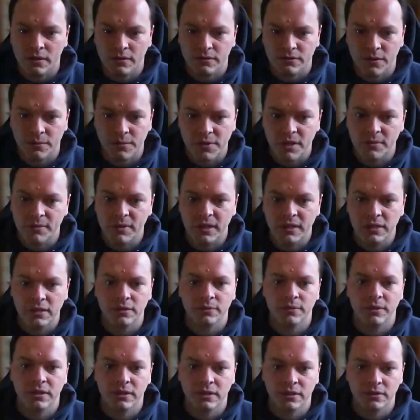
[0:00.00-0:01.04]
From the
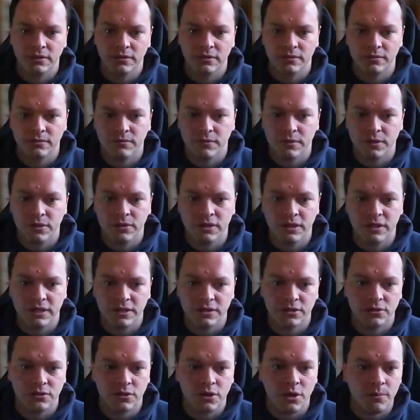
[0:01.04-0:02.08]
immediate window, you can
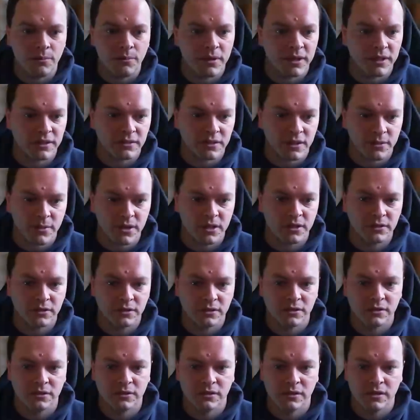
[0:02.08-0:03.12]
issue complex
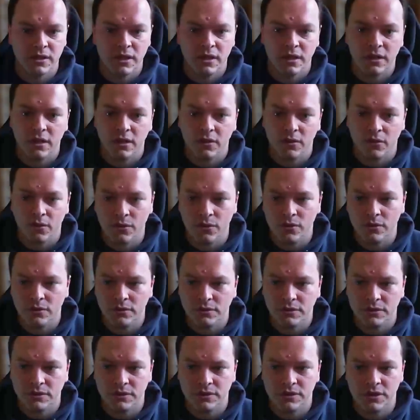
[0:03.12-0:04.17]
commands
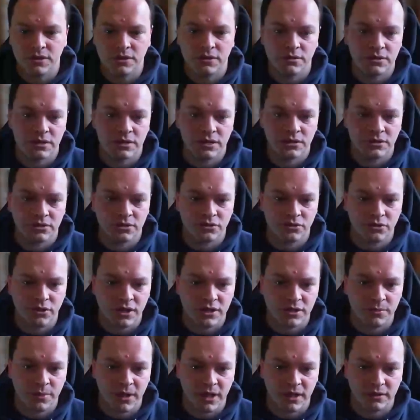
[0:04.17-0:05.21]
or just use it as a
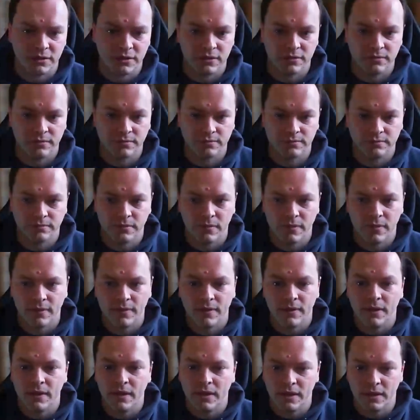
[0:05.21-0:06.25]
scratch pad.
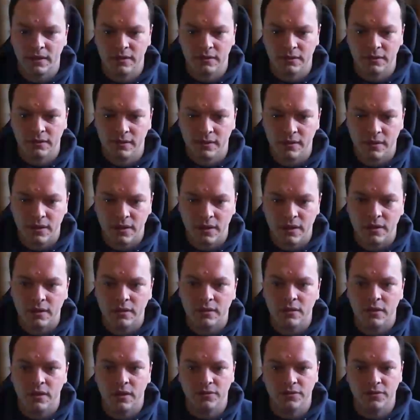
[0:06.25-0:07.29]
Here,
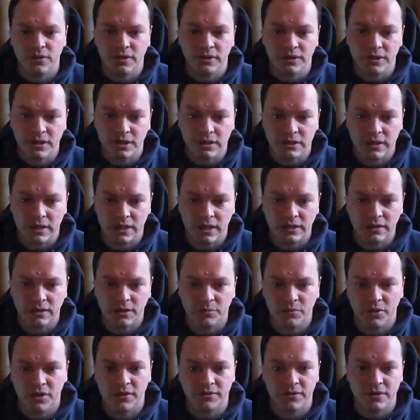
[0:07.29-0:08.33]
if you actually select the
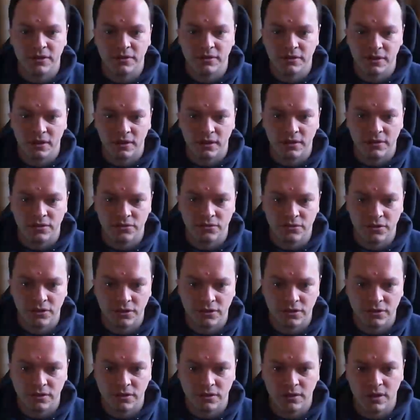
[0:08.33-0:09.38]
previous
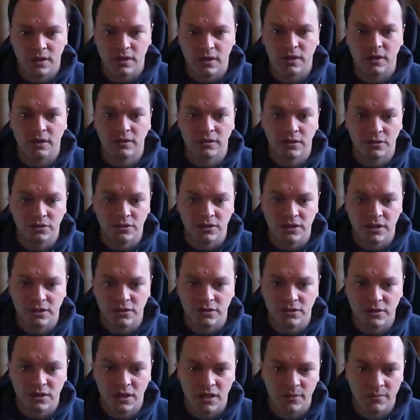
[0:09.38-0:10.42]
instruction and
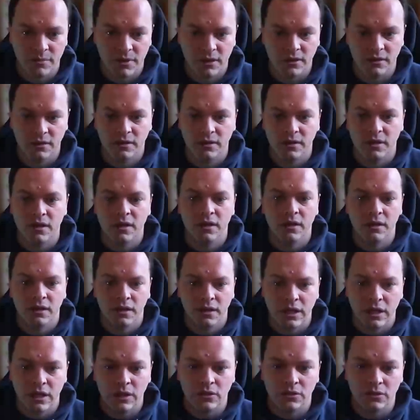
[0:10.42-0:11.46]
continue typing,
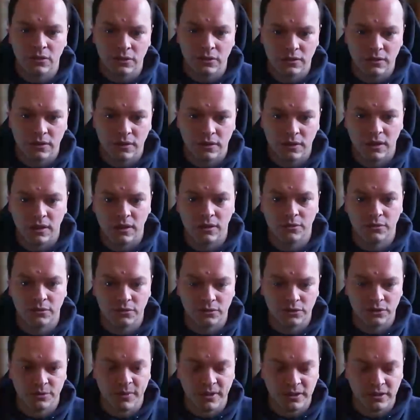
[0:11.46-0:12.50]
it will
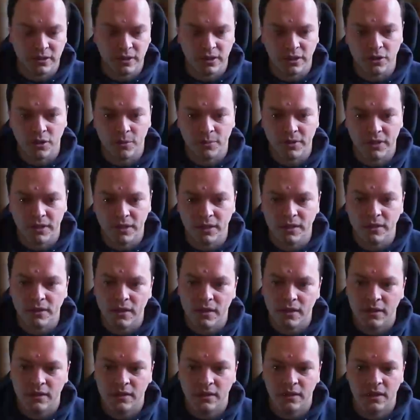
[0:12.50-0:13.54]
automatically copy it,
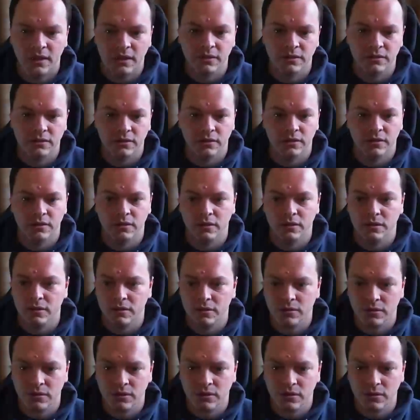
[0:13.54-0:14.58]
and
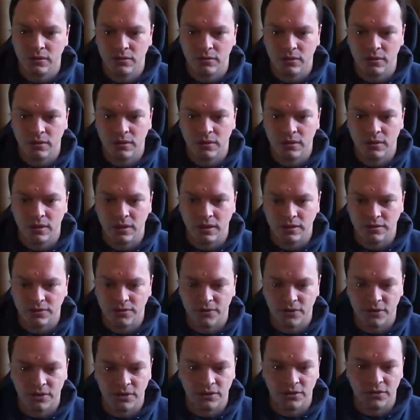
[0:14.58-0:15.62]
that's a very